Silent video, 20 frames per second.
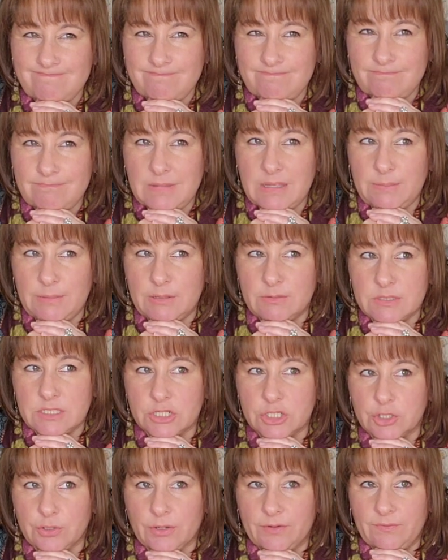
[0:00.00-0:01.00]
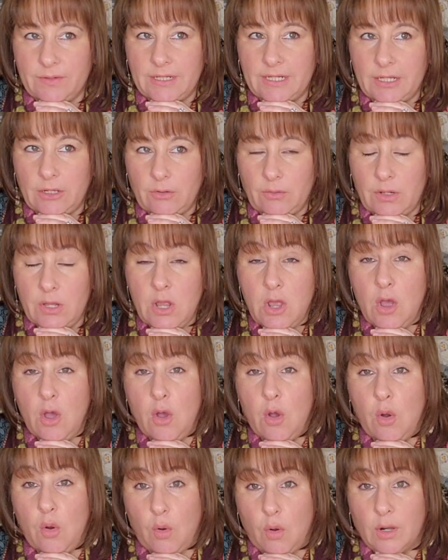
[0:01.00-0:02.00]
maybe it was a short video,
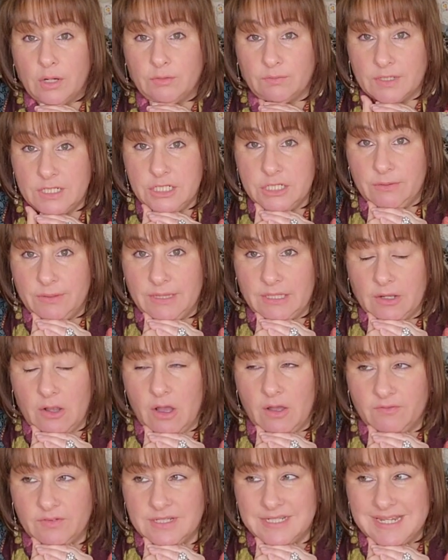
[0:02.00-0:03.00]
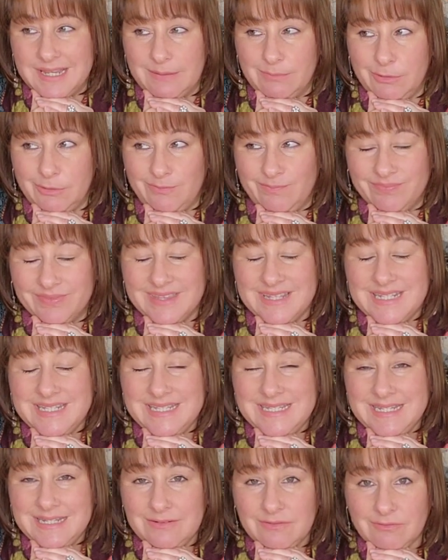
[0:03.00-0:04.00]
on redoing the coffee table.
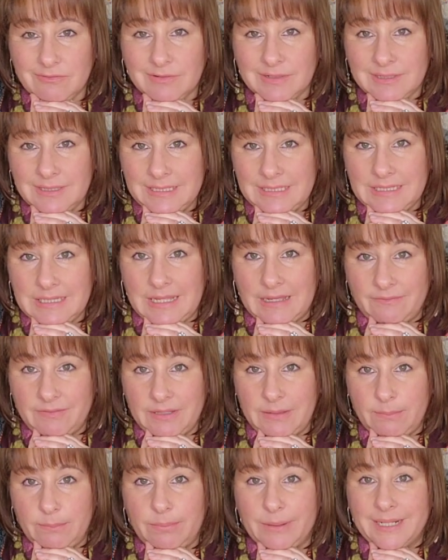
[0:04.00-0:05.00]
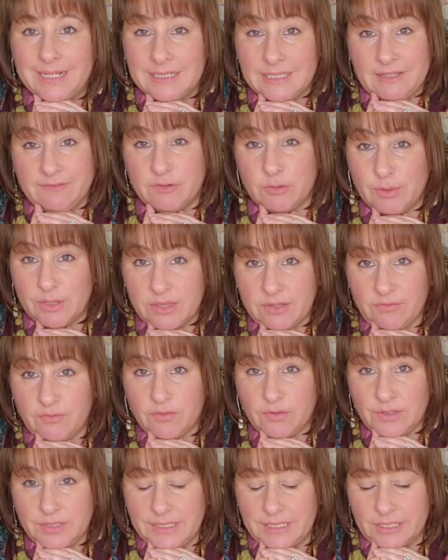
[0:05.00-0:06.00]
Didn't really love it, but I lived with it
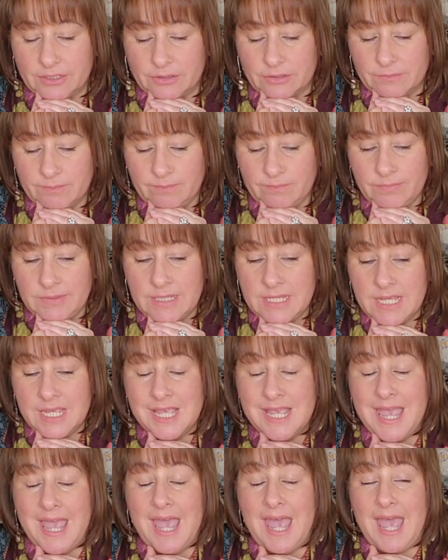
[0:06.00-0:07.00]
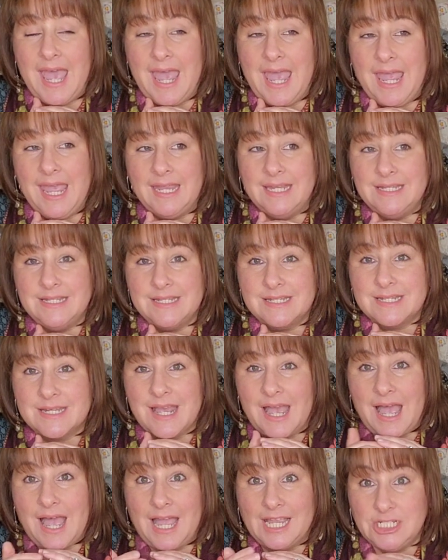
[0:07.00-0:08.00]
for a year, and
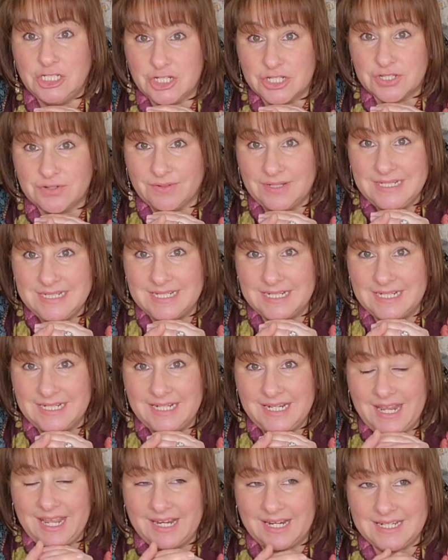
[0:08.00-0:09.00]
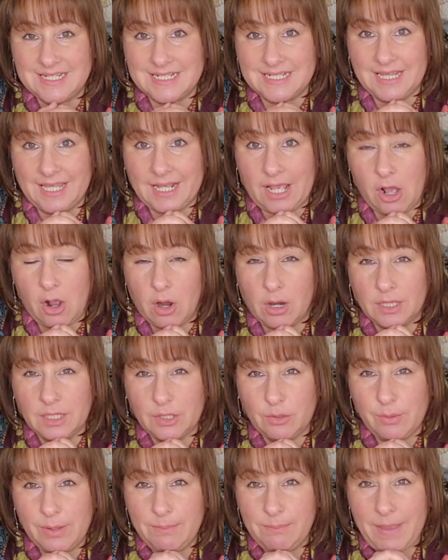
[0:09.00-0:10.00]
I just redid it, and I did like a
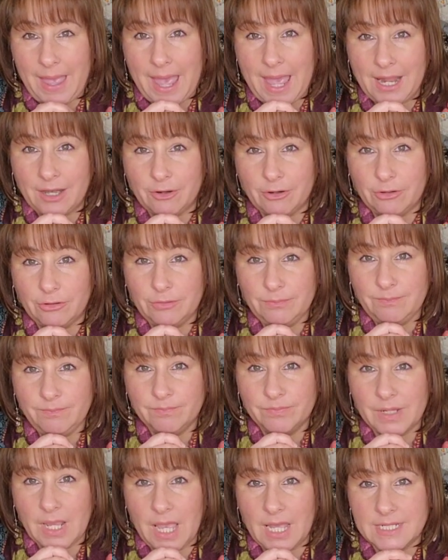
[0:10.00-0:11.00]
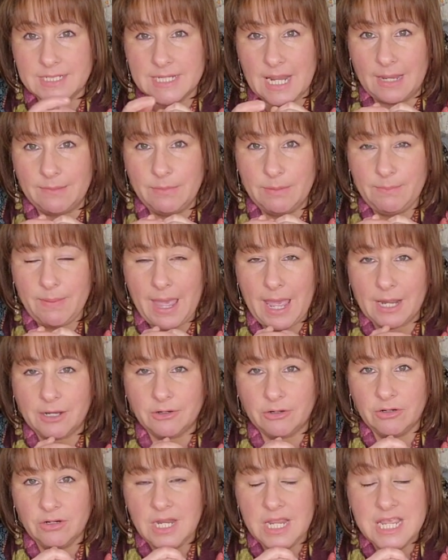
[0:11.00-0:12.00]
harlequin pattern, a diamond
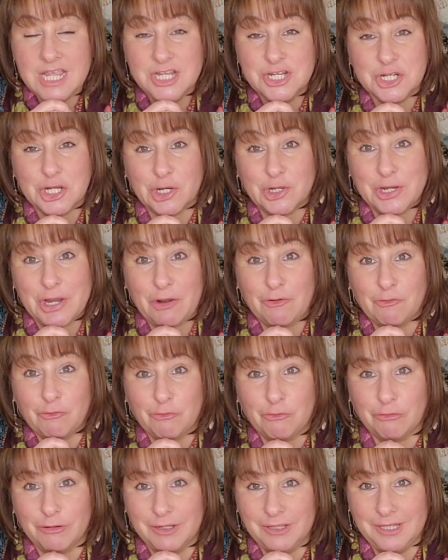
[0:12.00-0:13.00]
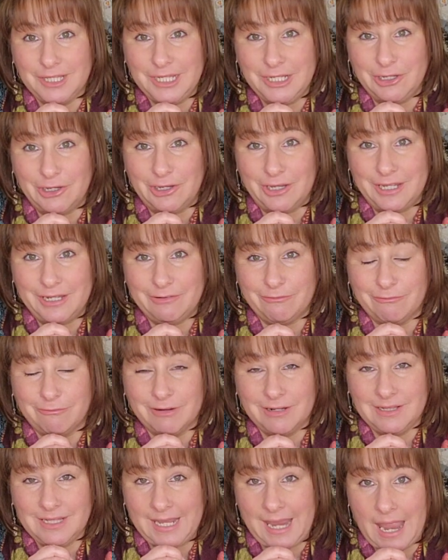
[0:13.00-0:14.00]
pattern. Turned out really good,
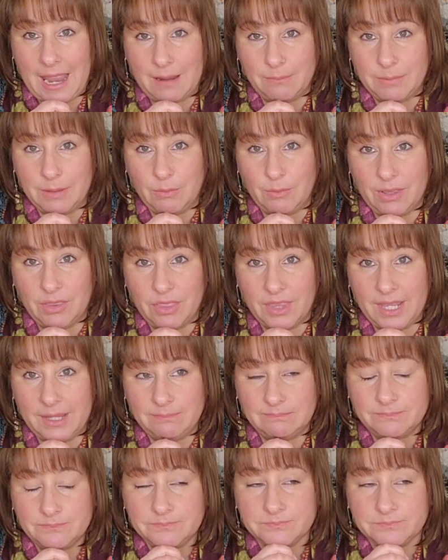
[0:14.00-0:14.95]
really happy with it.